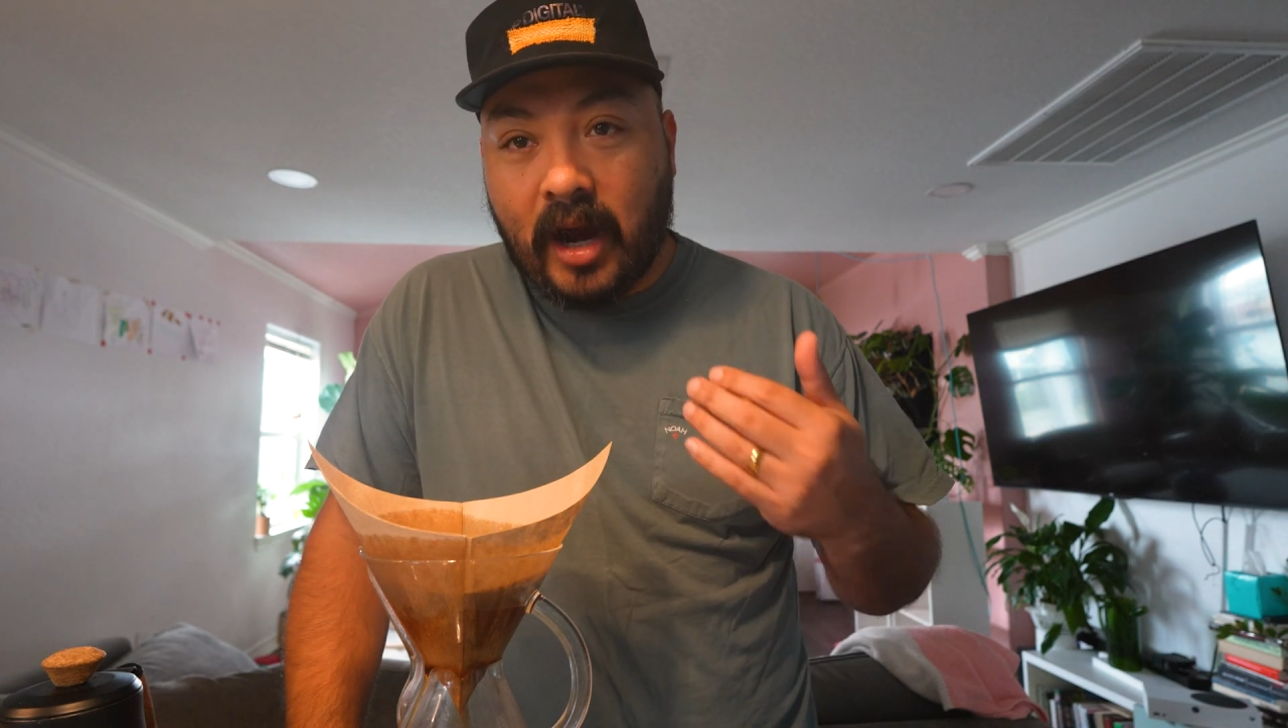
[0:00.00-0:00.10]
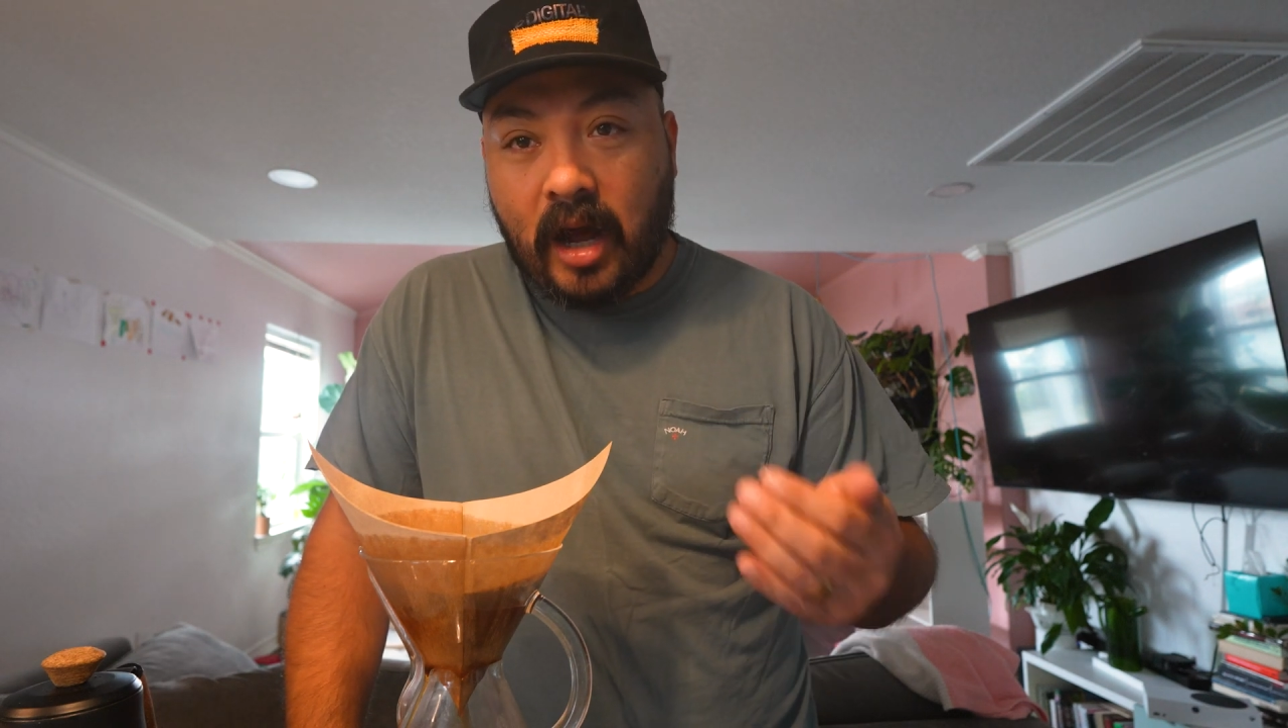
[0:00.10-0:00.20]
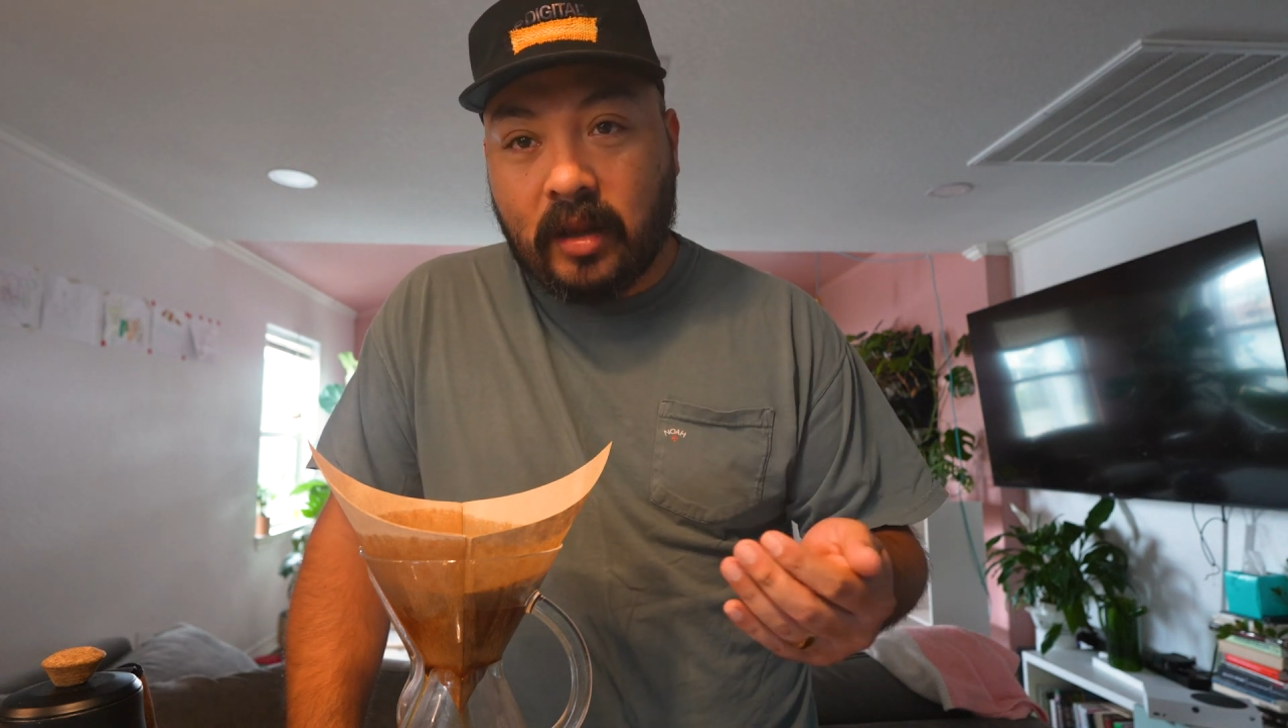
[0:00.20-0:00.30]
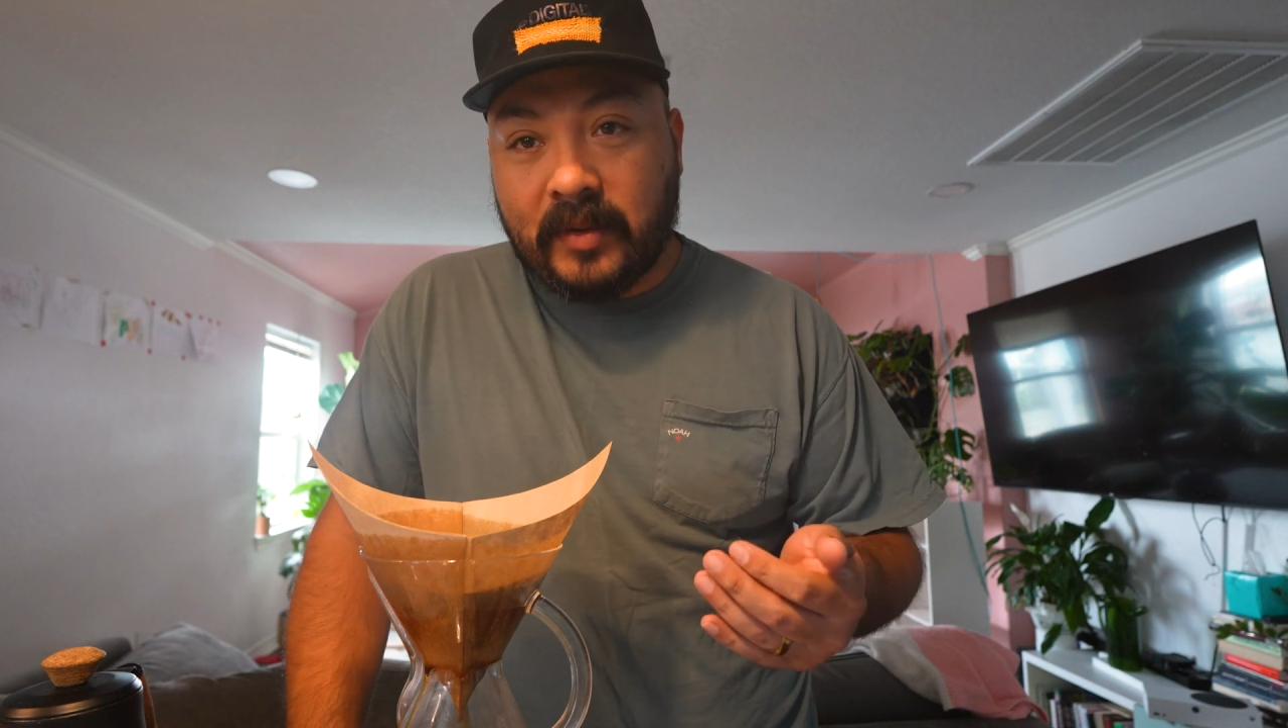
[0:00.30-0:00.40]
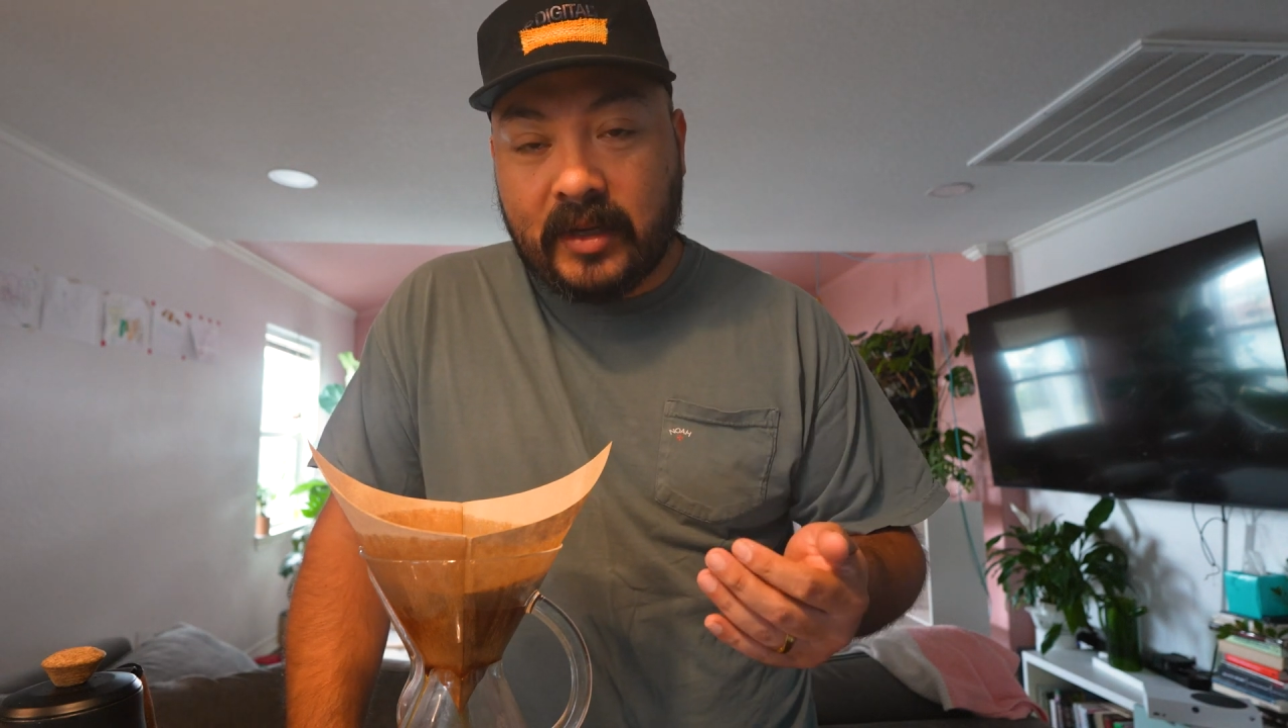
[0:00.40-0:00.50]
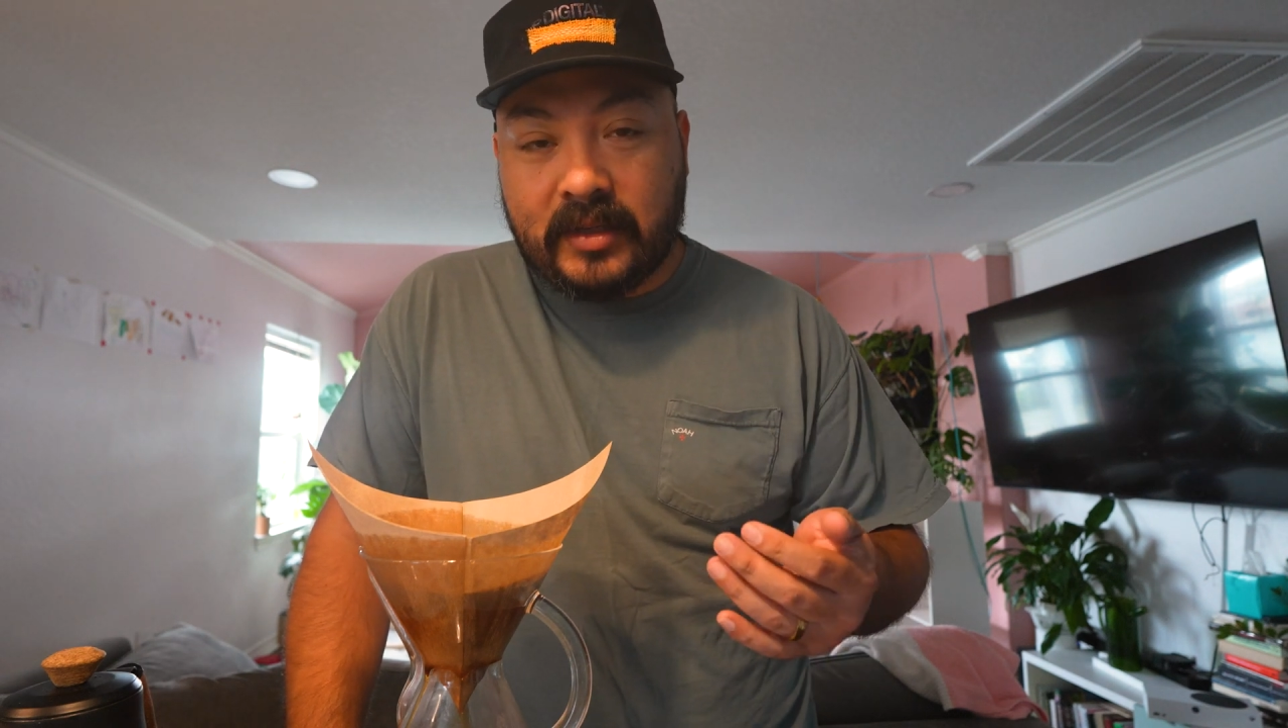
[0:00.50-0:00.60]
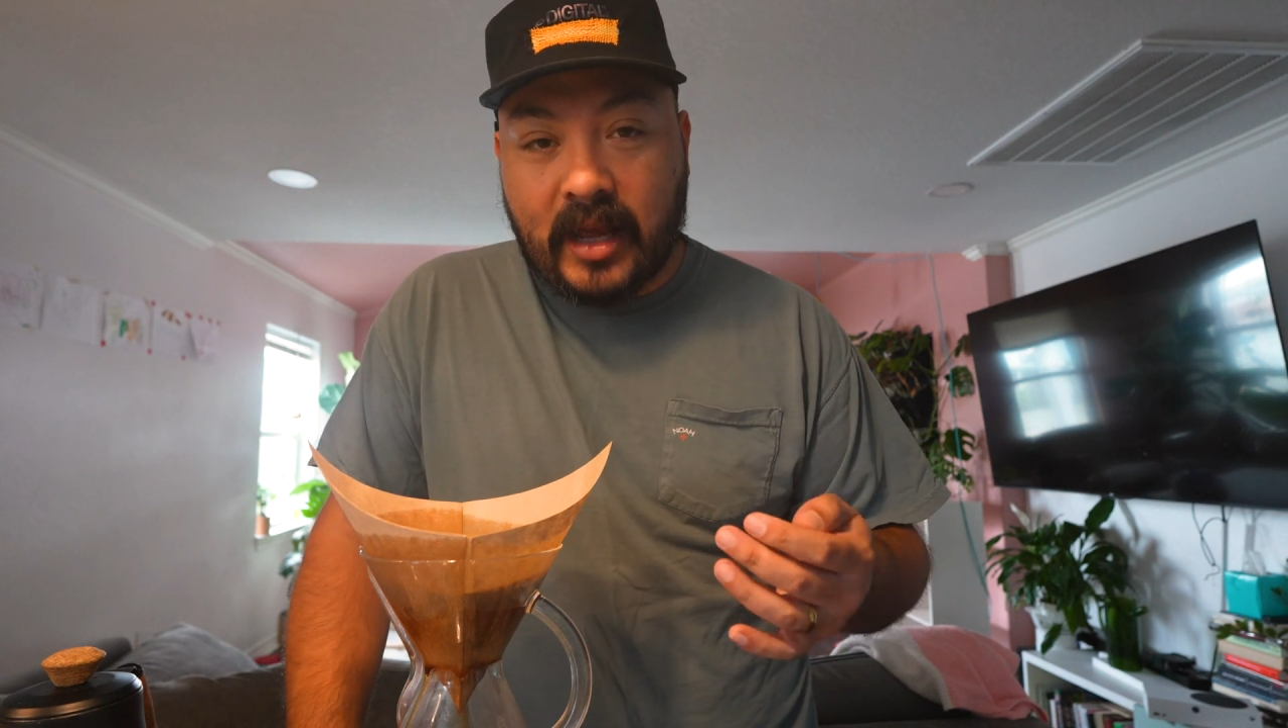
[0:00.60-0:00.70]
columnist,